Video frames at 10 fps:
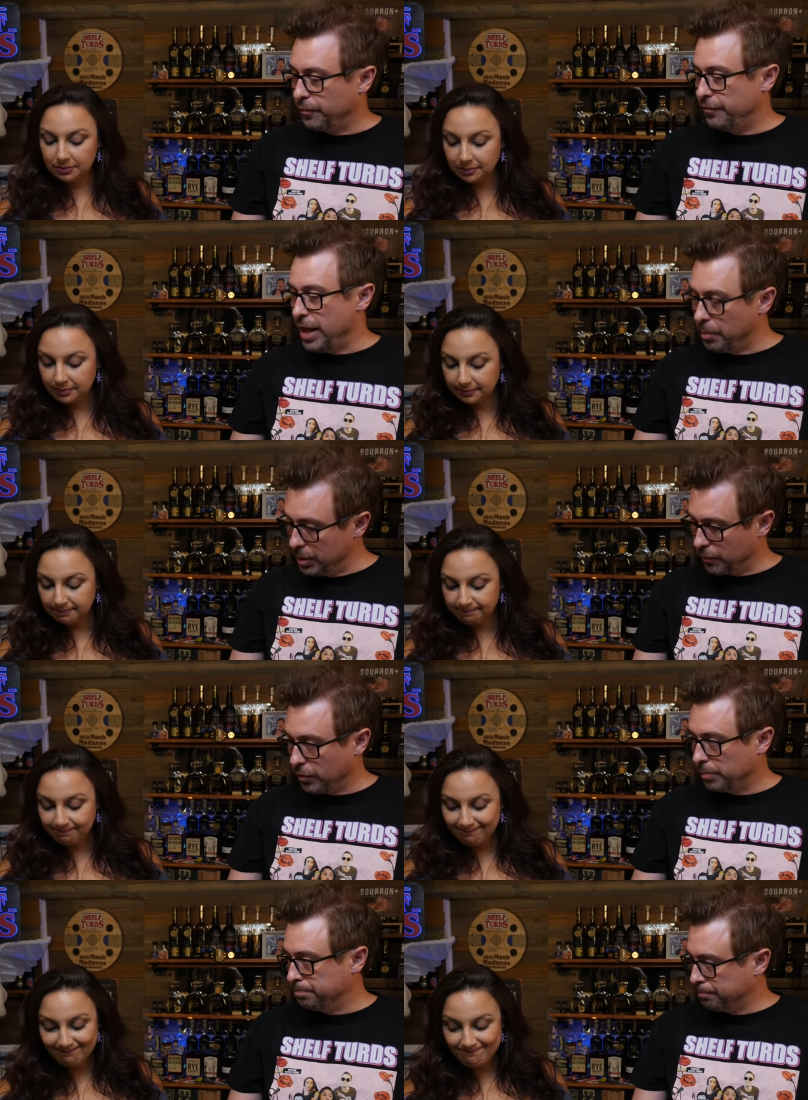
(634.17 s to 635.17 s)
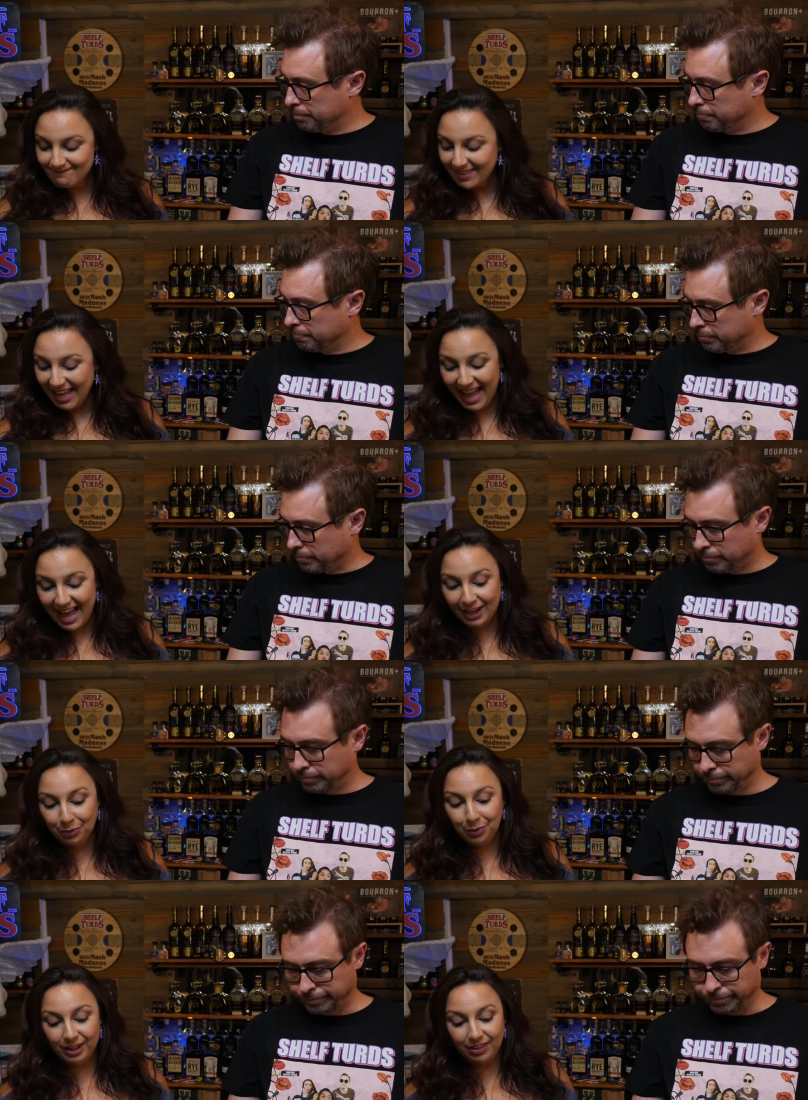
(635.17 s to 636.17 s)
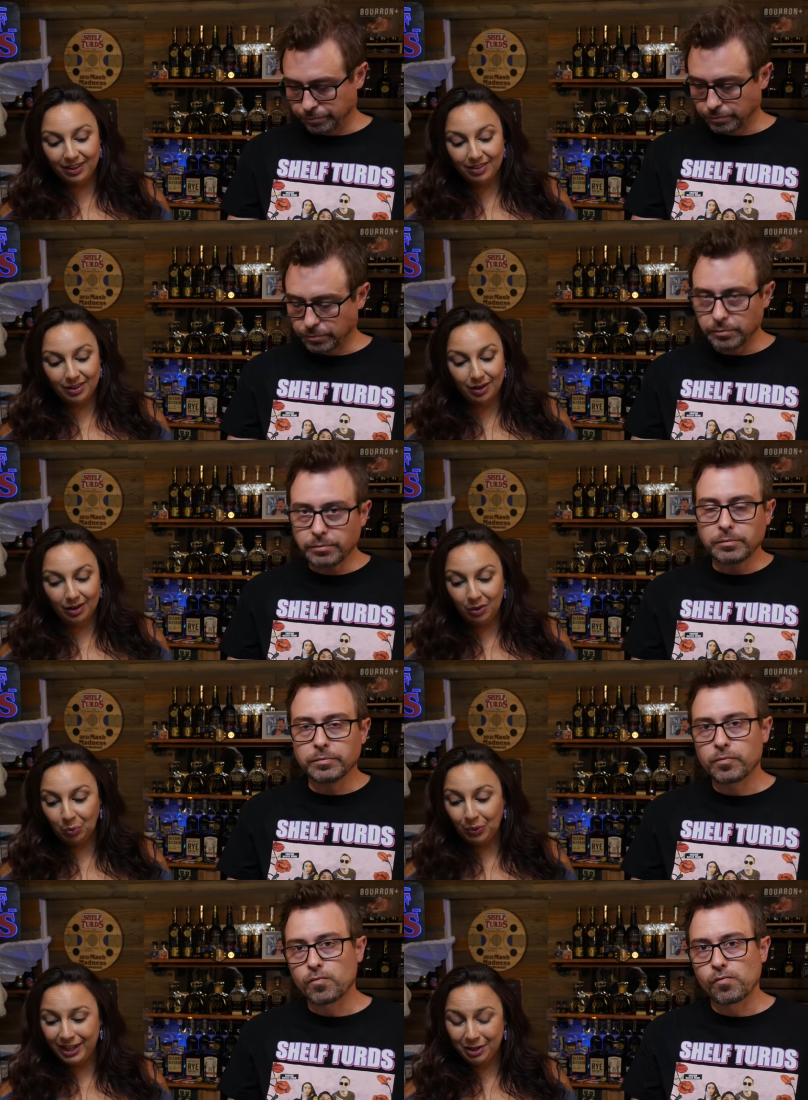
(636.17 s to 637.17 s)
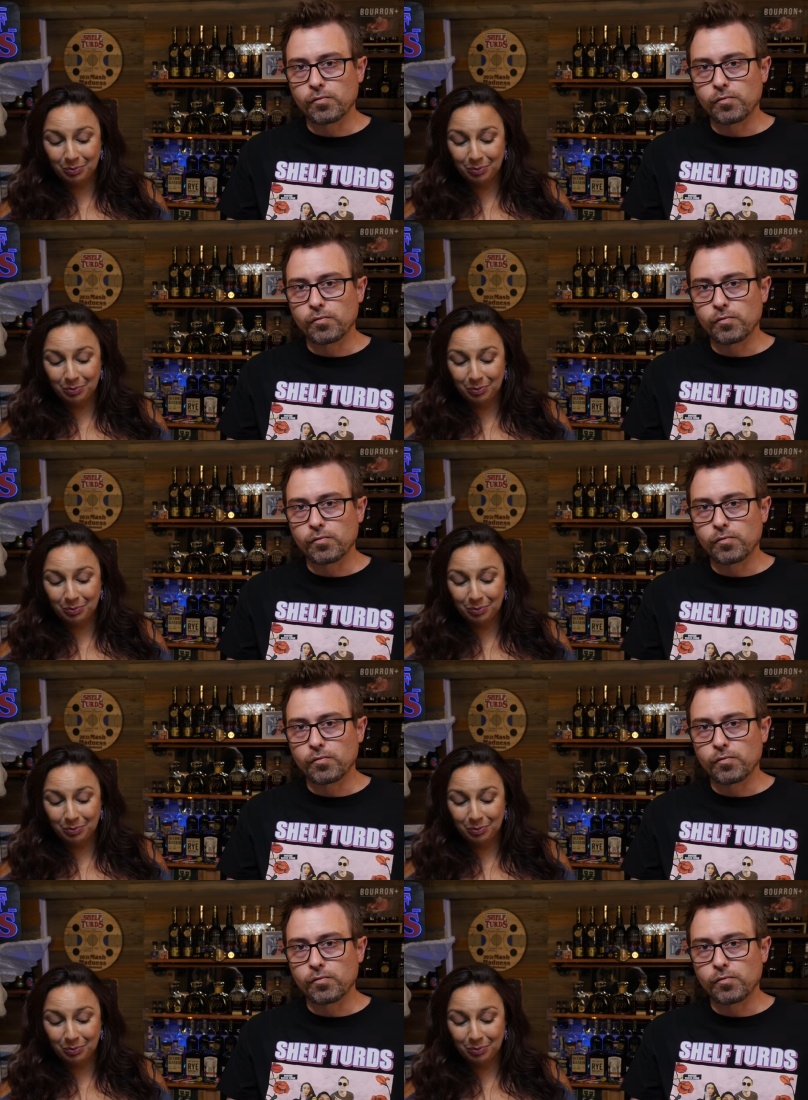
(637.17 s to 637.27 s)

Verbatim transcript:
Speaker 1: family they're from?
Speaker 2: I really think they're all weeded